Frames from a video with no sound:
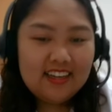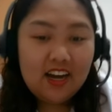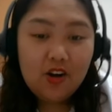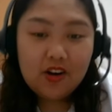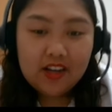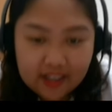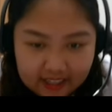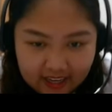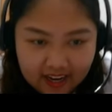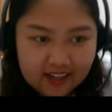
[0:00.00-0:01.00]
Oh,
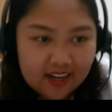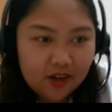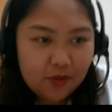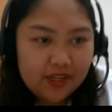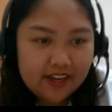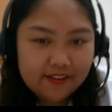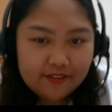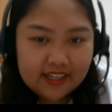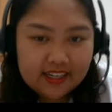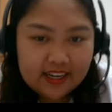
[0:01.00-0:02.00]
Caraga. We
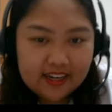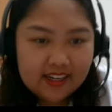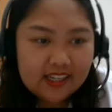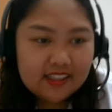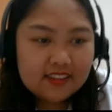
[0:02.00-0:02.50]
have Caraga,